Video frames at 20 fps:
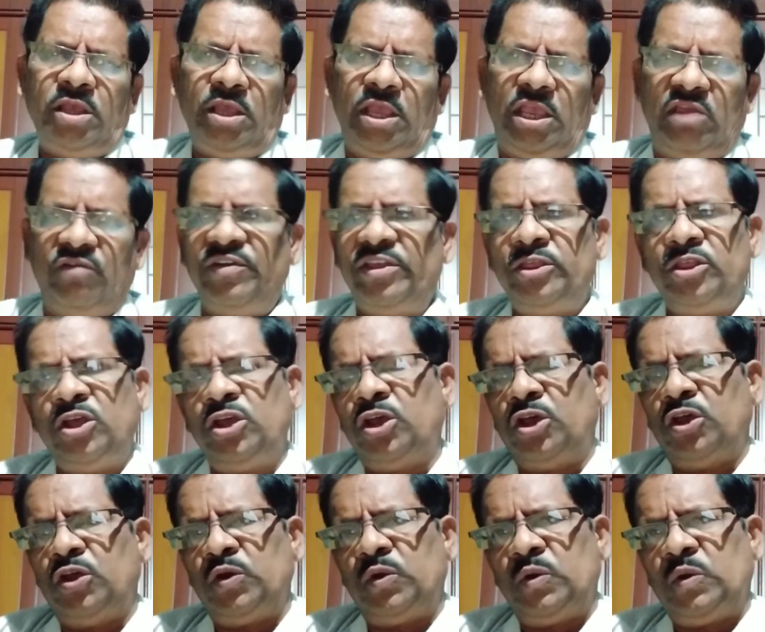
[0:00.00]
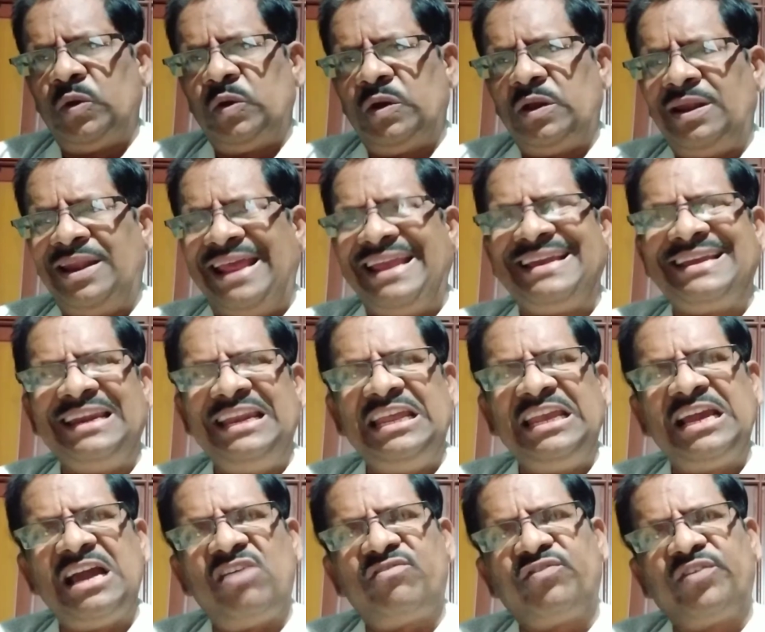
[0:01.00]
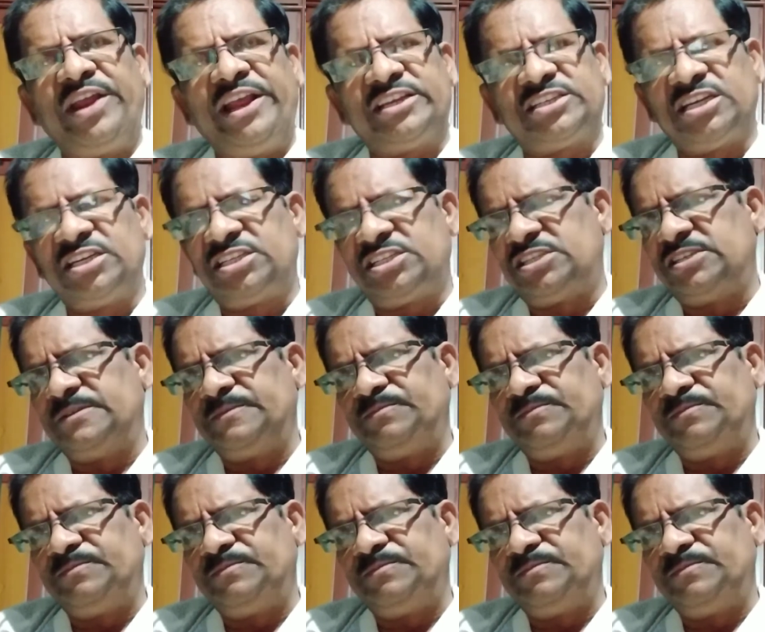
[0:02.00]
Even though, like League of Nations,